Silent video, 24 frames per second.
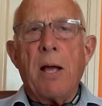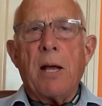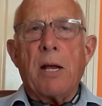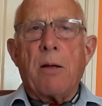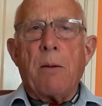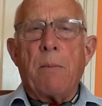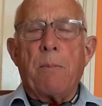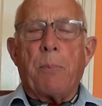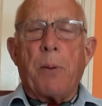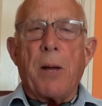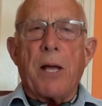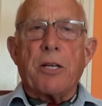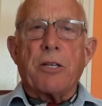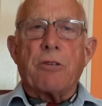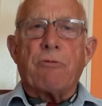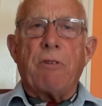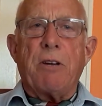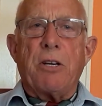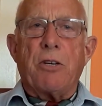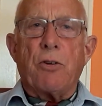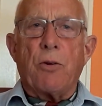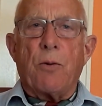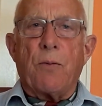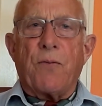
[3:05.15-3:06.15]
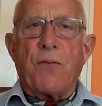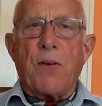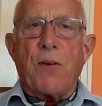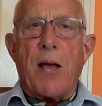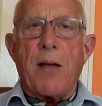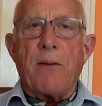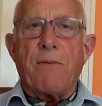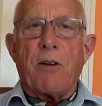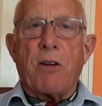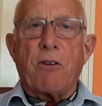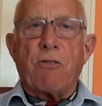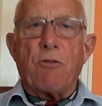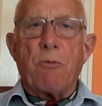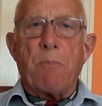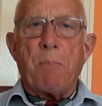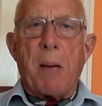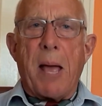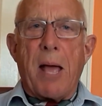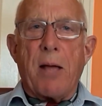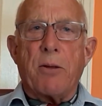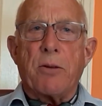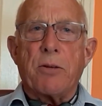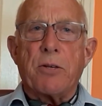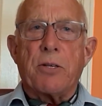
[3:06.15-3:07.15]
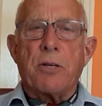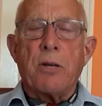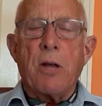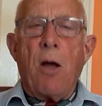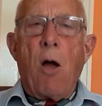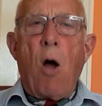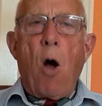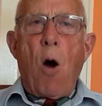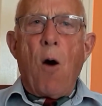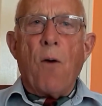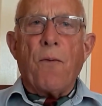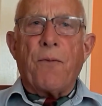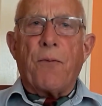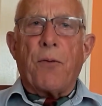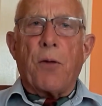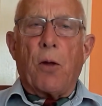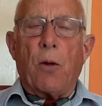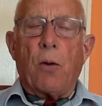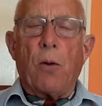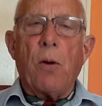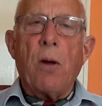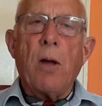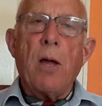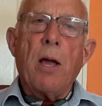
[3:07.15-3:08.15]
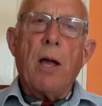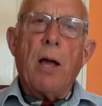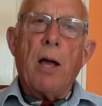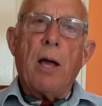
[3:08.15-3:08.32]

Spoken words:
compulsory took £500 off you